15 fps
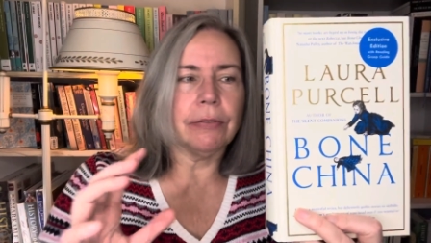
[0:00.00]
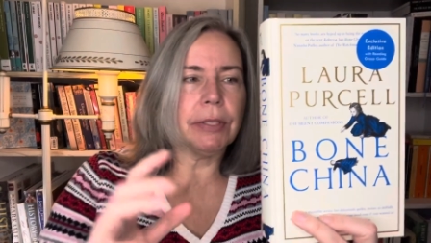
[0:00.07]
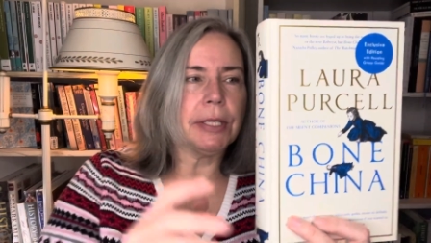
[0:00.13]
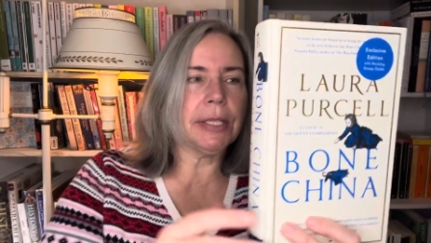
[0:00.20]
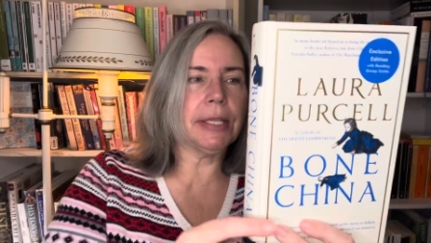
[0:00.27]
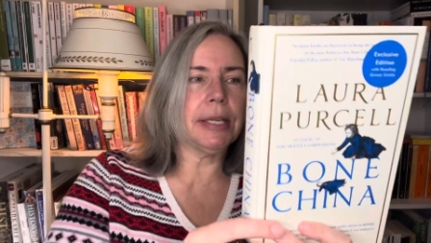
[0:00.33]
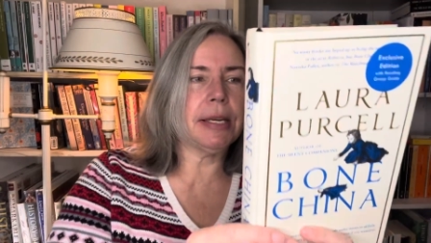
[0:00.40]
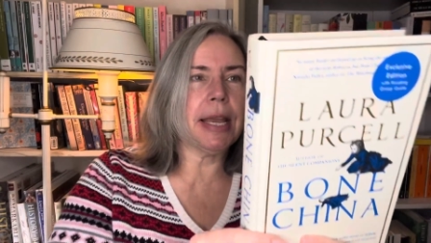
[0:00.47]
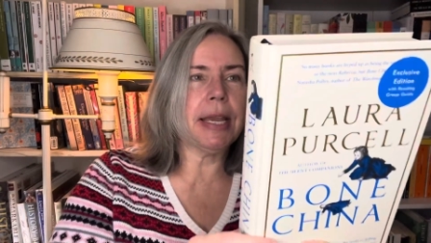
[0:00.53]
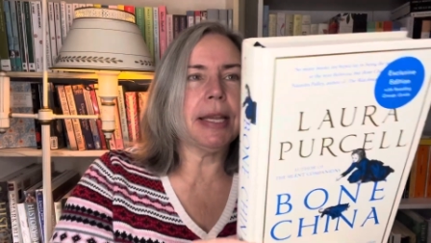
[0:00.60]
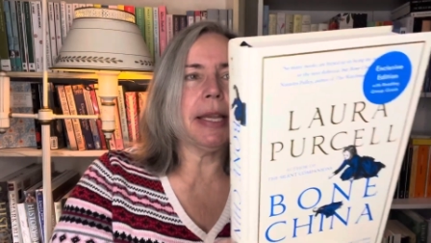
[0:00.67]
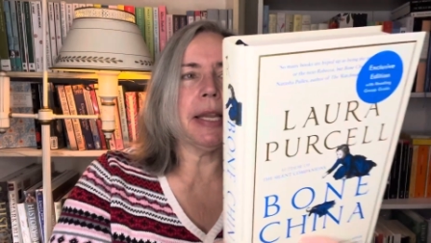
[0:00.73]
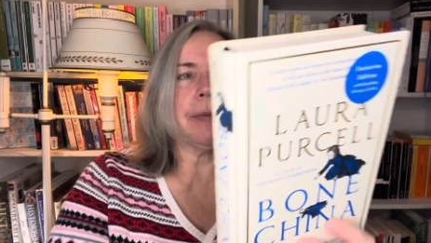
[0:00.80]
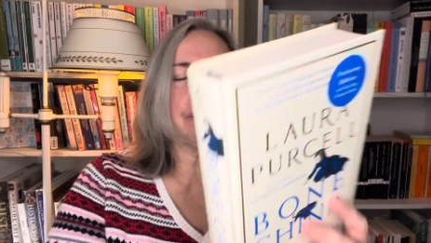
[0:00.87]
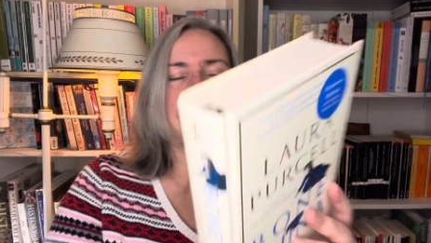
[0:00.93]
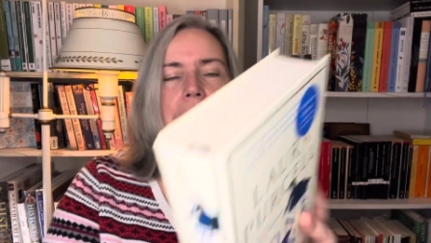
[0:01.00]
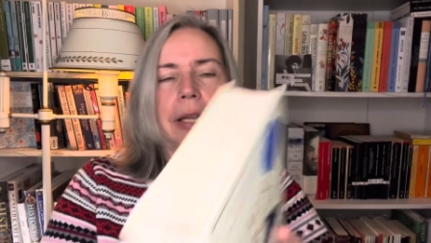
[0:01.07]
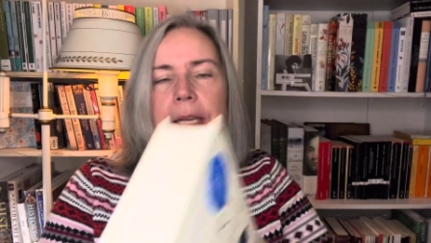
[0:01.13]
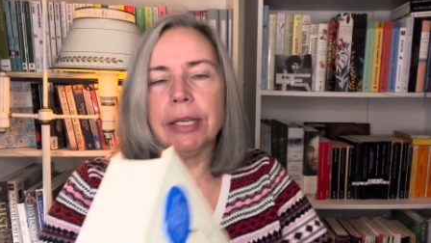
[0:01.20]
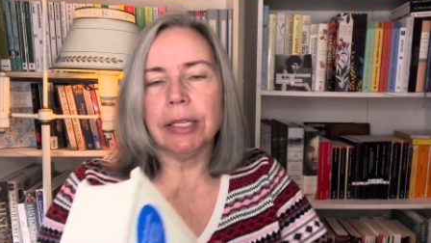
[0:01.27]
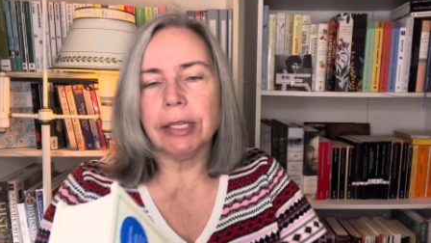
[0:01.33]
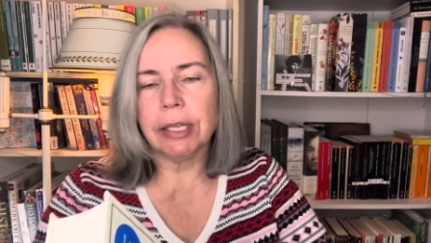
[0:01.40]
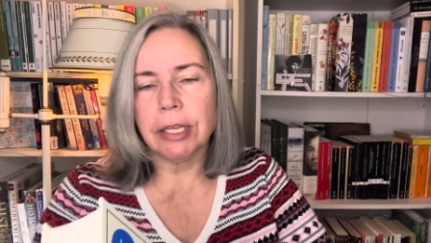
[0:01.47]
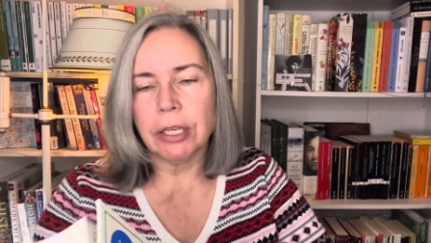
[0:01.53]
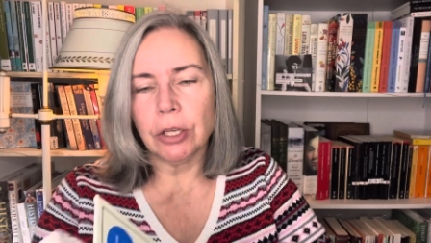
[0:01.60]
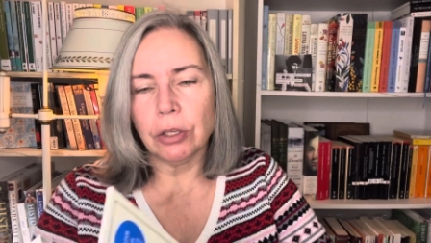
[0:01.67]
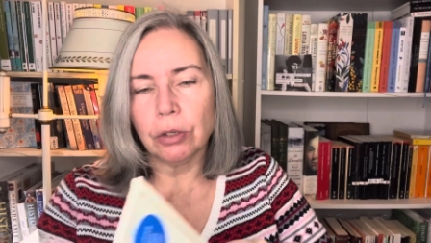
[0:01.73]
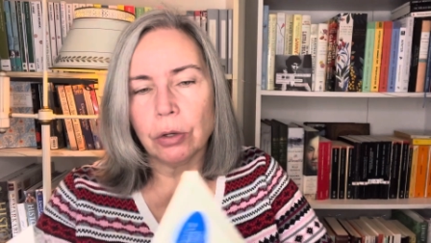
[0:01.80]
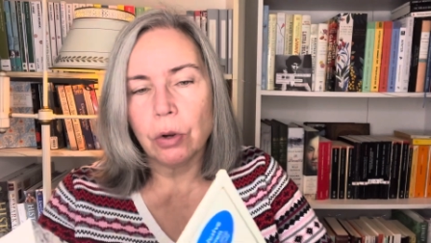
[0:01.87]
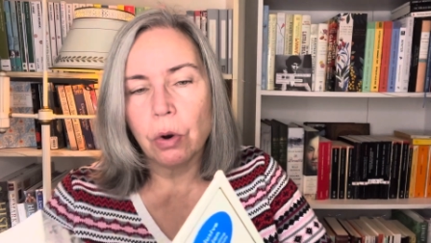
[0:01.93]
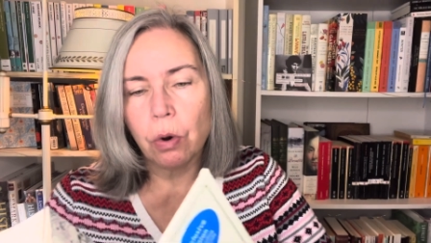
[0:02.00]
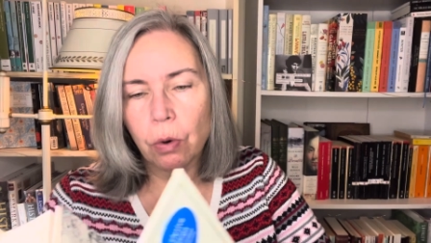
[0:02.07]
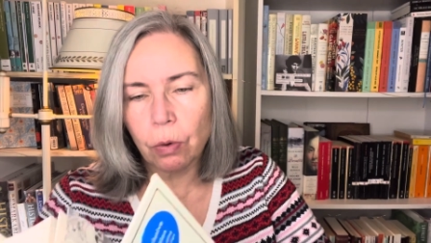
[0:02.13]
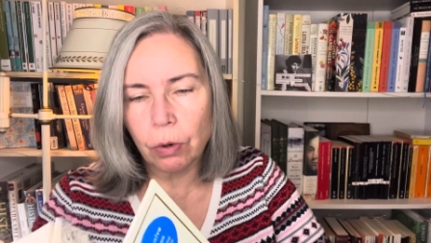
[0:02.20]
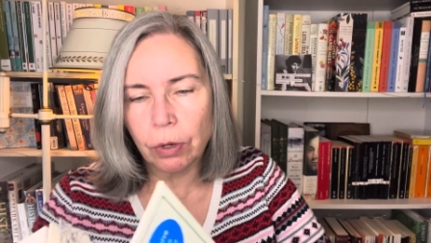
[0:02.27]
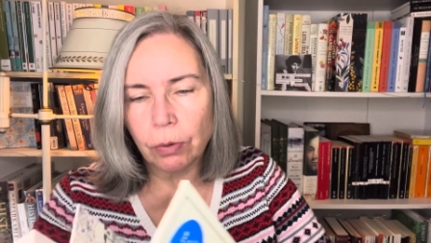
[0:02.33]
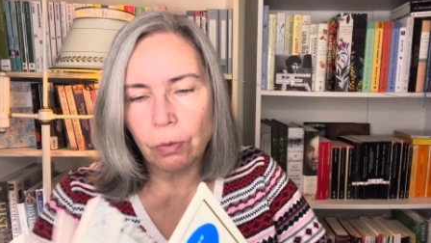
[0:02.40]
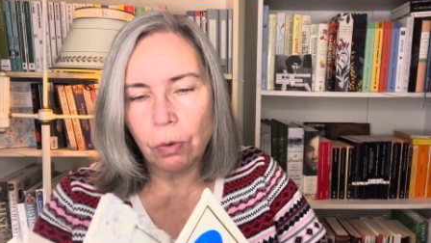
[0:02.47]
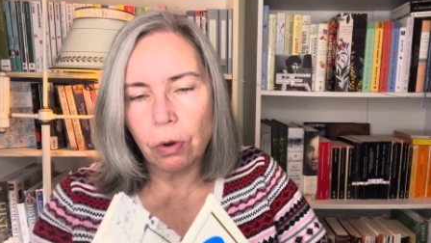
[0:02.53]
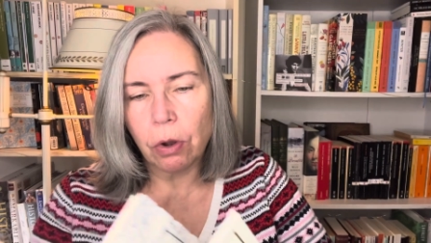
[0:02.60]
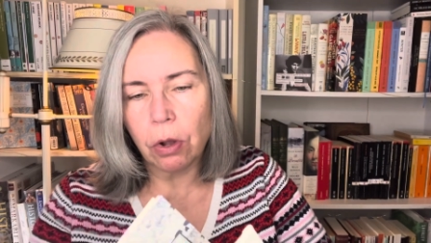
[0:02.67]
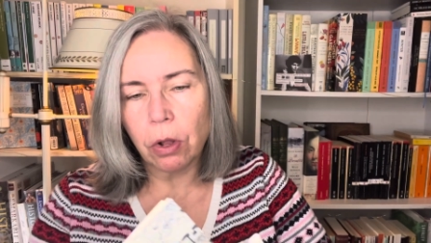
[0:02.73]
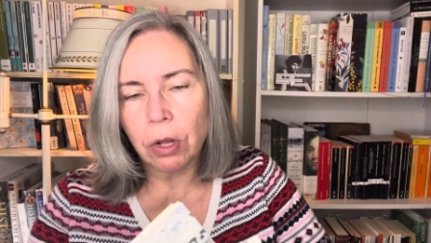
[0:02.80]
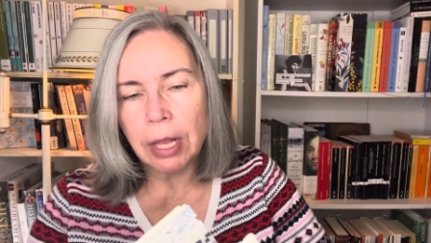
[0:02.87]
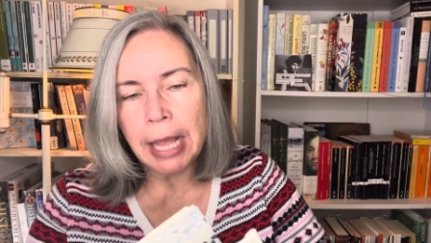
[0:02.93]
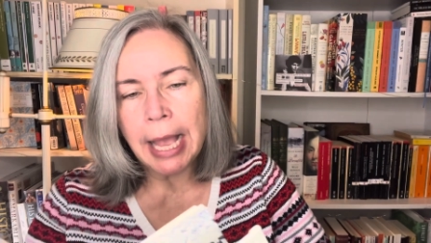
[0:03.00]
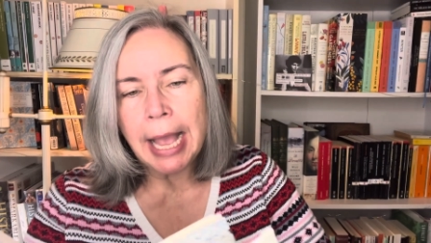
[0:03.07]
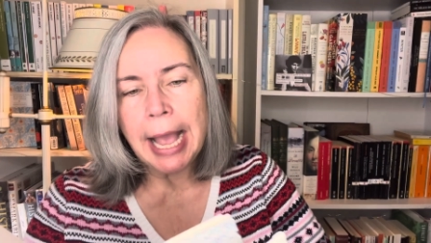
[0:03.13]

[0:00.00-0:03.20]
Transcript: It's taking place in Cornwall